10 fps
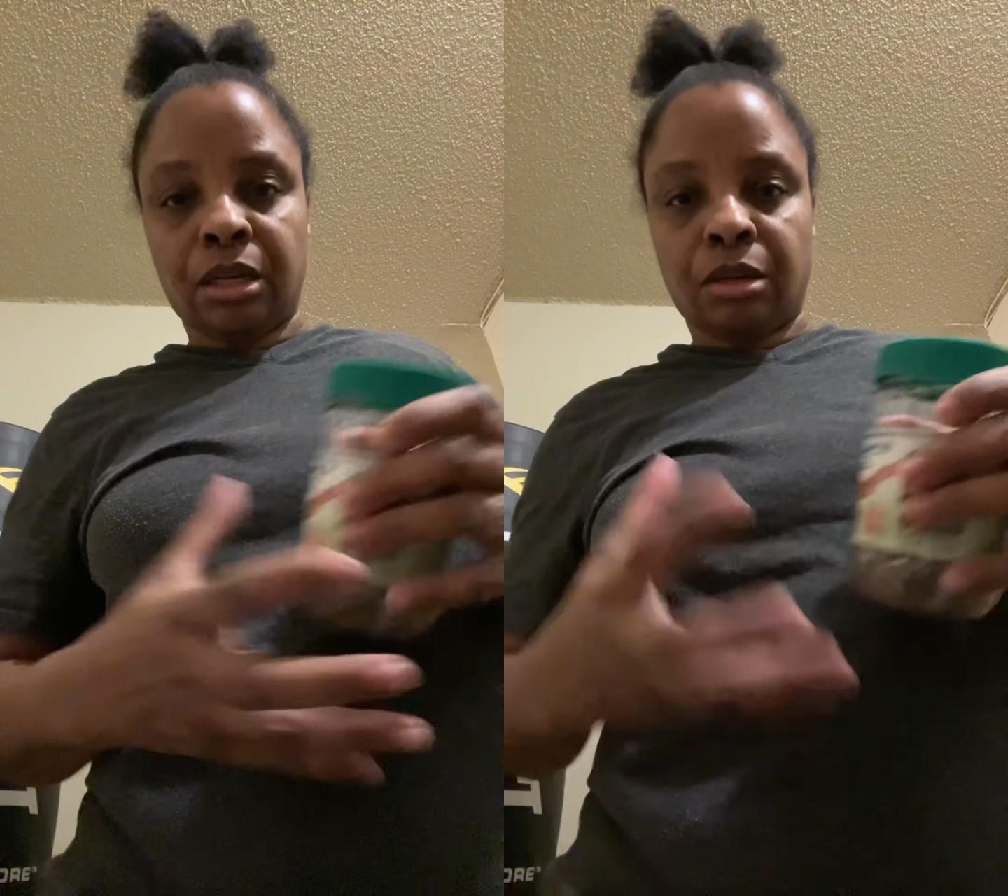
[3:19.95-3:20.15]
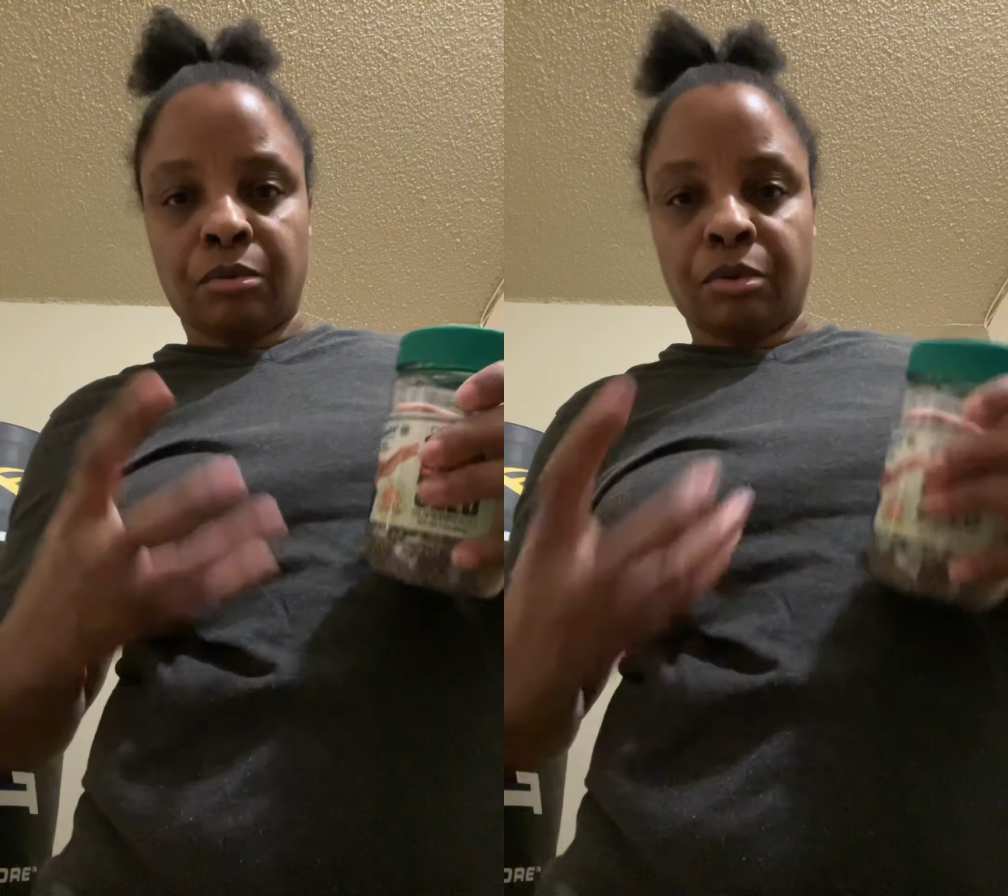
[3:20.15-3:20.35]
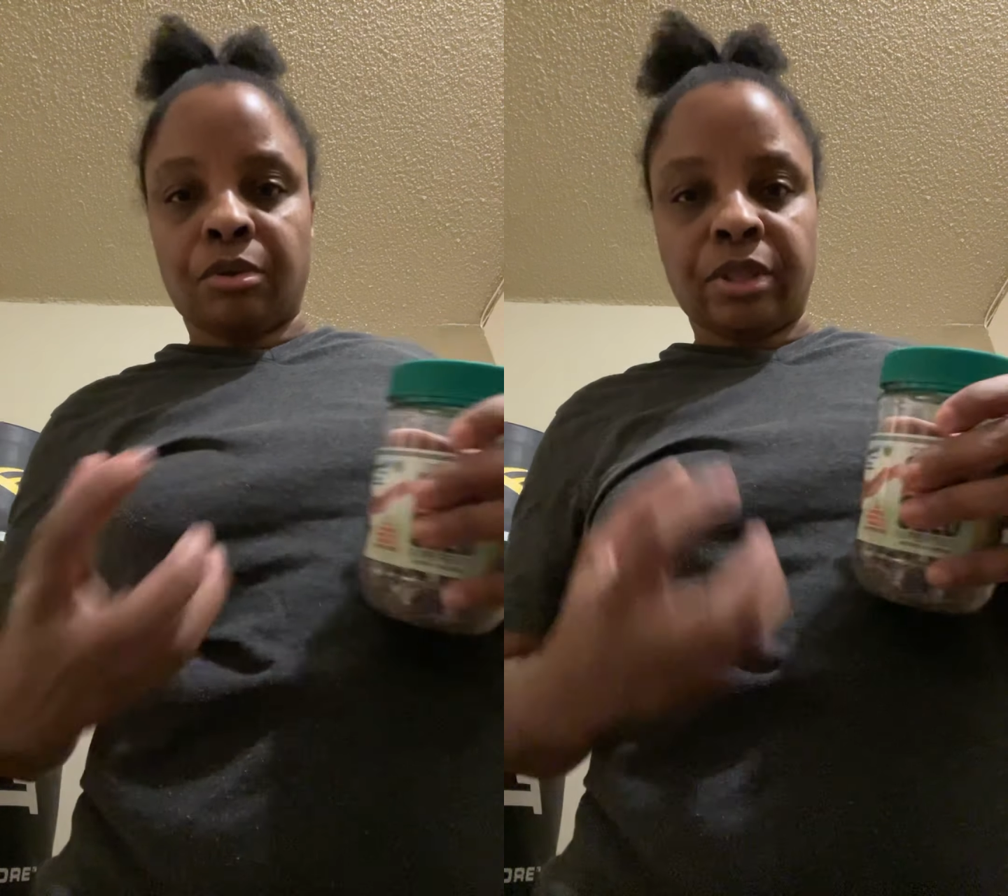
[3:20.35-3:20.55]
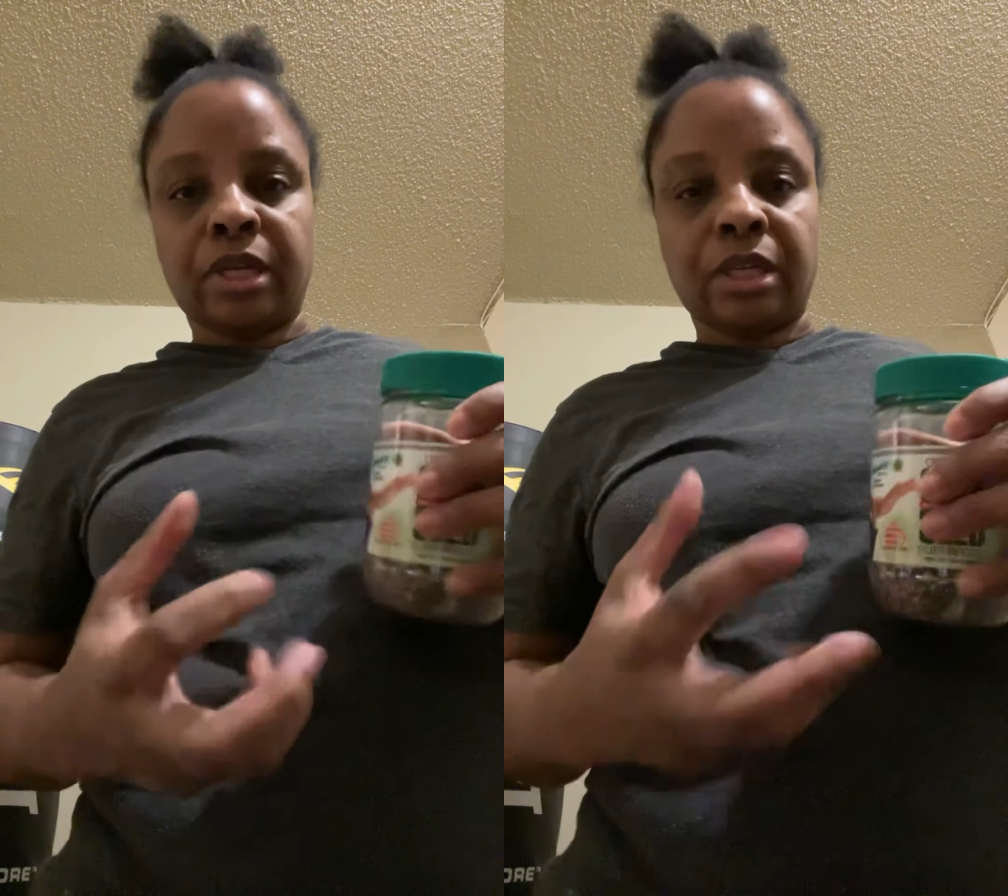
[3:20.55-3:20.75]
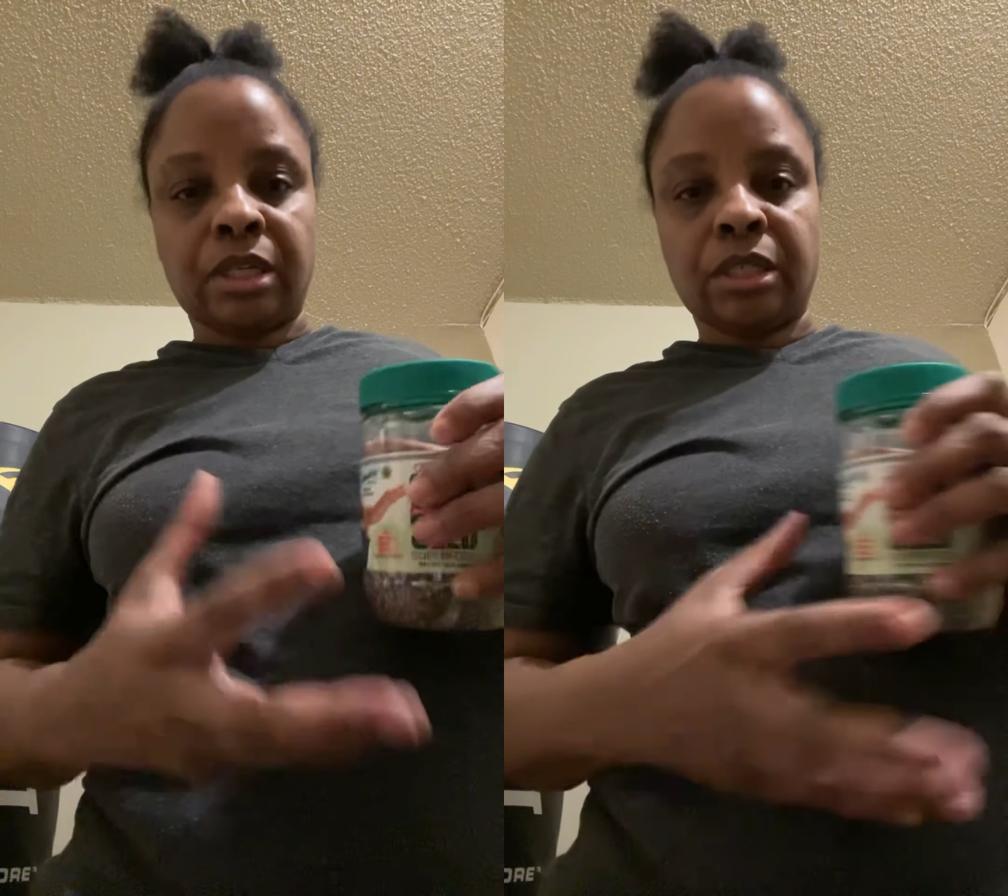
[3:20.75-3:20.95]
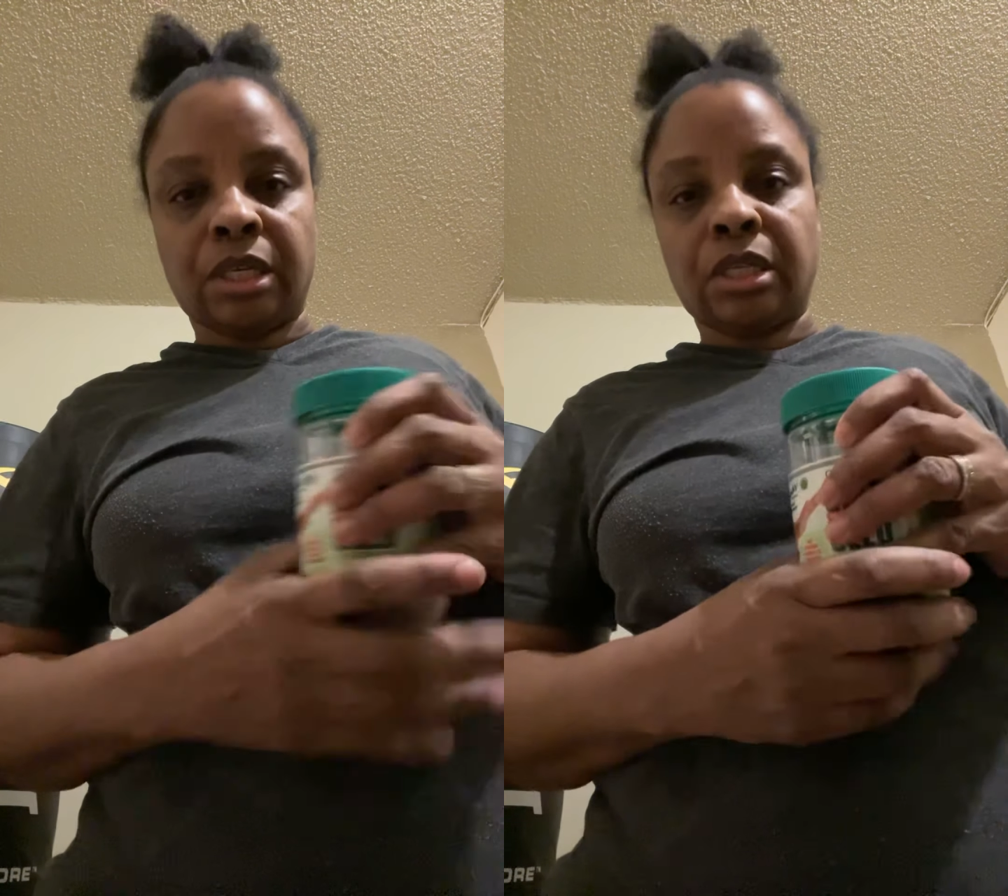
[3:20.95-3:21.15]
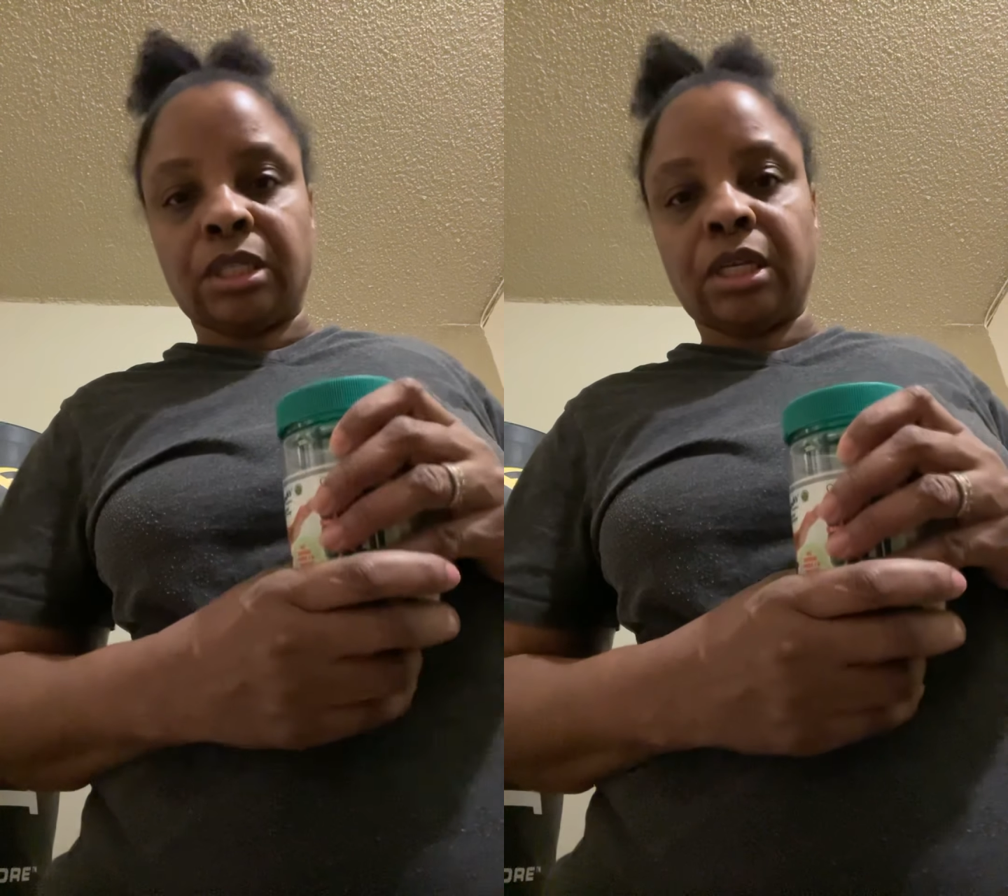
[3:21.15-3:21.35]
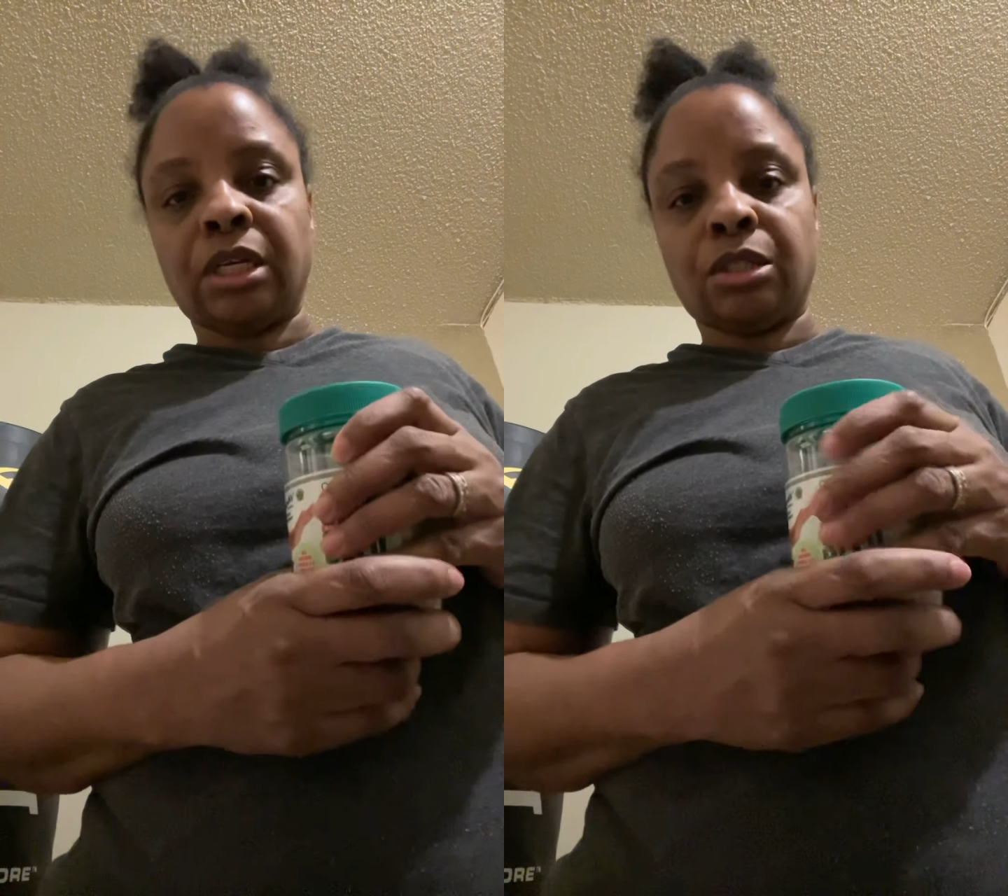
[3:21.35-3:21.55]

your thickness, and your taste.